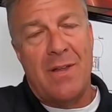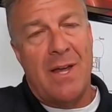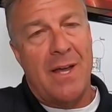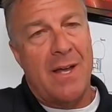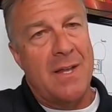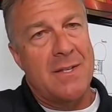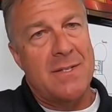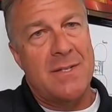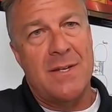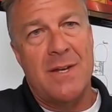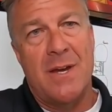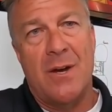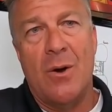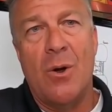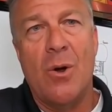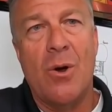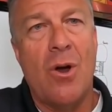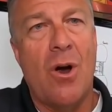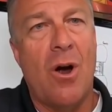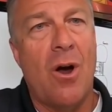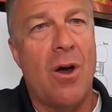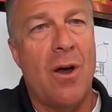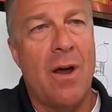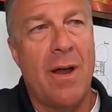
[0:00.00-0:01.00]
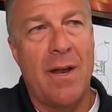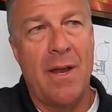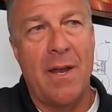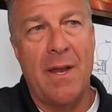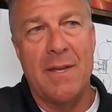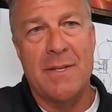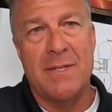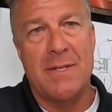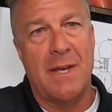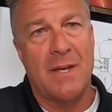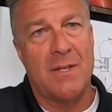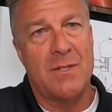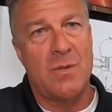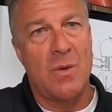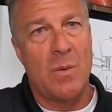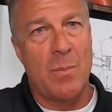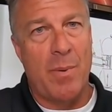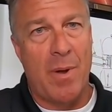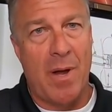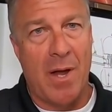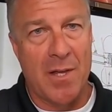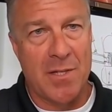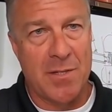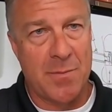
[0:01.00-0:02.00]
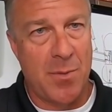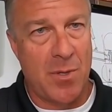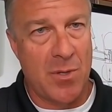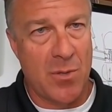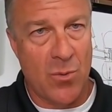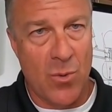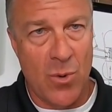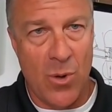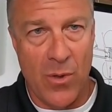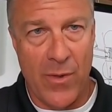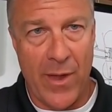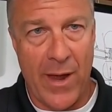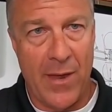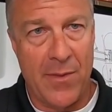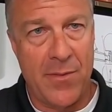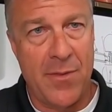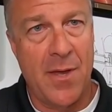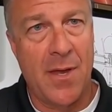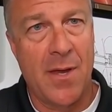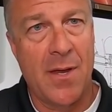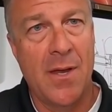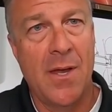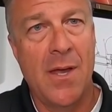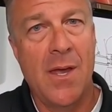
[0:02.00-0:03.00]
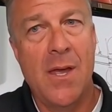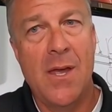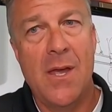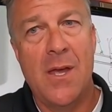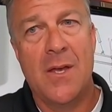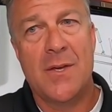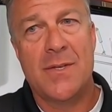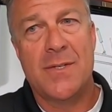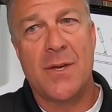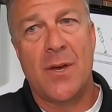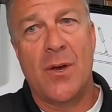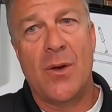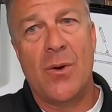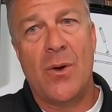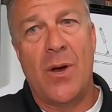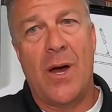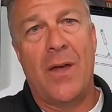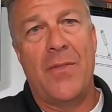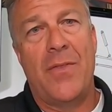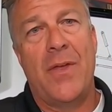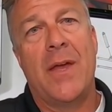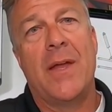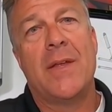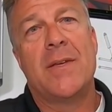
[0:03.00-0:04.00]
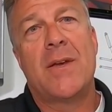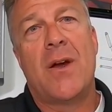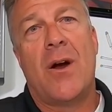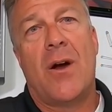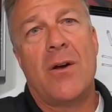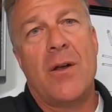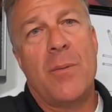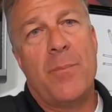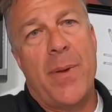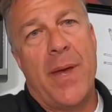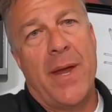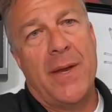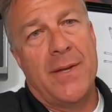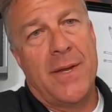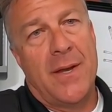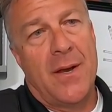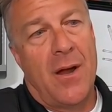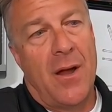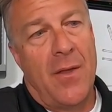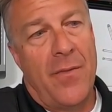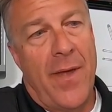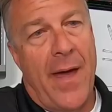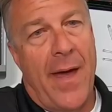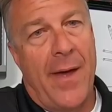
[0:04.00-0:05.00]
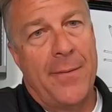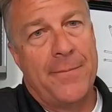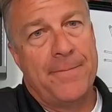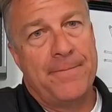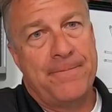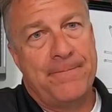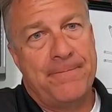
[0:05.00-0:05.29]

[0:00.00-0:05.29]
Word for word: like it's a narrow car and it is next to impossible to roll that thing. So I think it's car dependent on that.